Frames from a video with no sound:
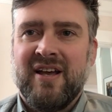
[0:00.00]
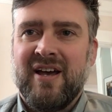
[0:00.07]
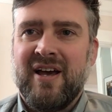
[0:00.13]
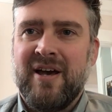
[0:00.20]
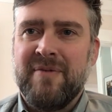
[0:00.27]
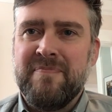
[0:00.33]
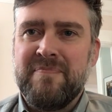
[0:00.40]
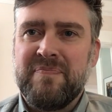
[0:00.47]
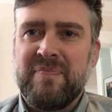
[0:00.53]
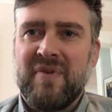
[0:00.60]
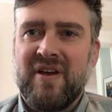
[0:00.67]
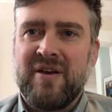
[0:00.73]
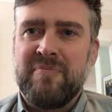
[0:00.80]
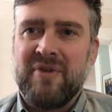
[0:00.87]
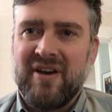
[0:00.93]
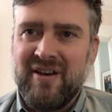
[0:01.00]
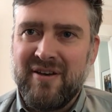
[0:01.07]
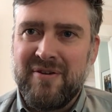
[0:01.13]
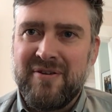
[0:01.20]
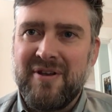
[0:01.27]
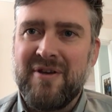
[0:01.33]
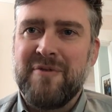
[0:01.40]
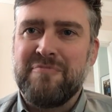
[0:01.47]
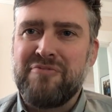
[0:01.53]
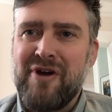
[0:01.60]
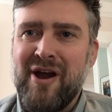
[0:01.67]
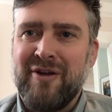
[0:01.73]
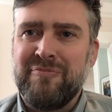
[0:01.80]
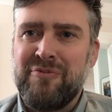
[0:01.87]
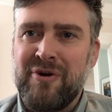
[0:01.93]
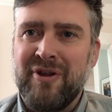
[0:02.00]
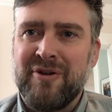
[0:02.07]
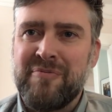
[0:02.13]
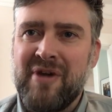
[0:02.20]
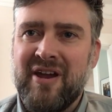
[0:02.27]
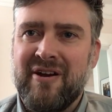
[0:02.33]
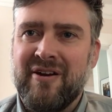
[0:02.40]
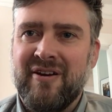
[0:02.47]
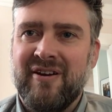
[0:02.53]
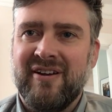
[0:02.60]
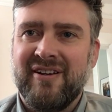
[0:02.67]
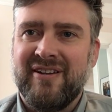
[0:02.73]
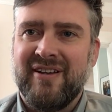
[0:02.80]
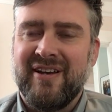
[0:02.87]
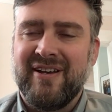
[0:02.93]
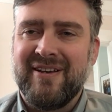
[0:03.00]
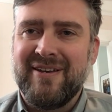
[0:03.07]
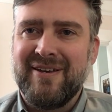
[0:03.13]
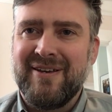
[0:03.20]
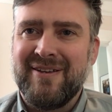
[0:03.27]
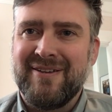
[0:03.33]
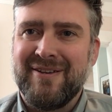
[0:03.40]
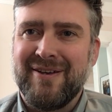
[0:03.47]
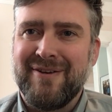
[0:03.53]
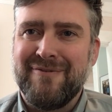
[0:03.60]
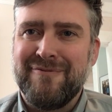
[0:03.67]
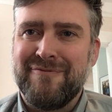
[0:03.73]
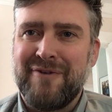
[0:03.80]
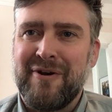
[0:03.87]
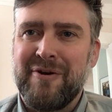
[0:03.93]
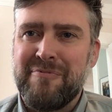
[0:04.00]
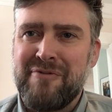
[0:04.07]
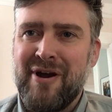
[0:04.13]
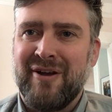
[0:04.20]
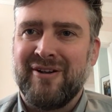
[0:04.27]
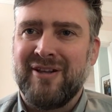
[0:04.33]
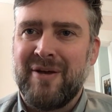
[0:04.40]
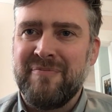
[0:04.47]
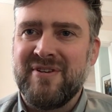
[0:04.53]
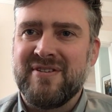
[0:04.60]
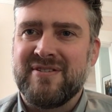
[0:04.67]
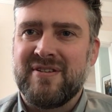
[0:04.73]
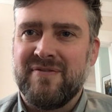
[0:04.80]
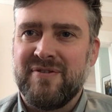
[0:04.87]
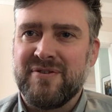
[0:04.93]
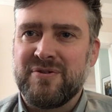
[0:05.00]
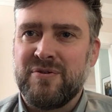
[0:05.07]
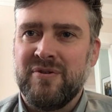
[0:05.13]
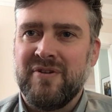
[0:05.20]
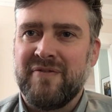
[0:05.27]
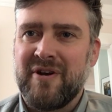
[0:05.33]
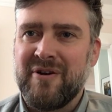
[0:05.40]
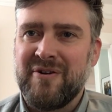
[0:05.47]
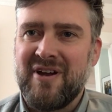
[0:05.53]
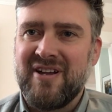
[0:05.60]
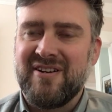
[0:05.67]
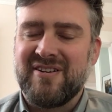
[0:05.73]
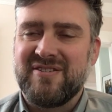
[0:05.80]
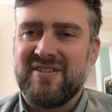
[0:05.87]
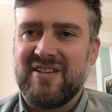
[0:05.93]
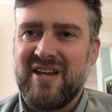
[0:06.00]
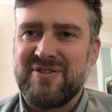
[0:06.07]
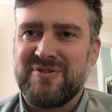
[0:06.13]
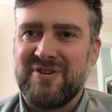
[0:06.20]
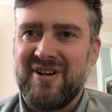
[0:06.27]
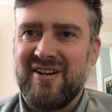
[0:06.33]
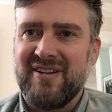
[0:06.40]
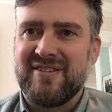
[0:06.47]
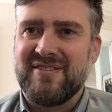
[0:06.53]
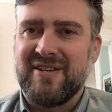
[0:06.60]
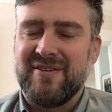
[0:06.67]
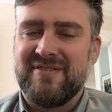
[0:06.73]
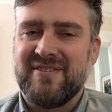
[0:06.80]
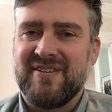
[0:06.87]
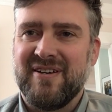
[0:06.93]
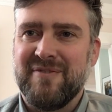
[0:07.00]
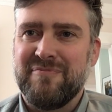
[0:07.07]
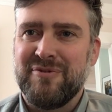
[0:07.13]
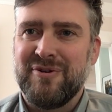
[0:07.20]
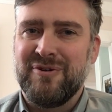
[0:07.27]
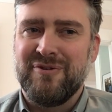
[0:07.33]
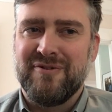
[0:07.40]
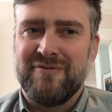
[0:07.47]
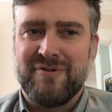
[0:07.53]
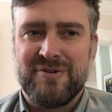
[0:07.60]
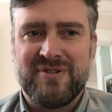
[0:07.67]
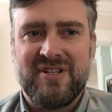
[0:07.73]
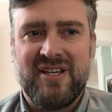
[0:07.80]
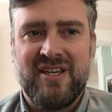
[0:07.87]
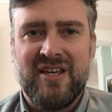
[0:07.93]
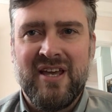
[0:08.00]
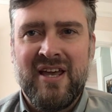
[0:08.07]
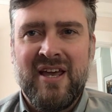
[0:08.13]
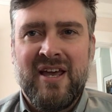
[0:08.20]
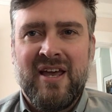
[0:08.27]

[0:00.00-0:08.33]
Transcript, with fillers: Um, I'm a, uh, a, proud Boilermaker and, uh, and a very proud alumnus of the School of Aeronautics and Astronautics at uh, Purdue University.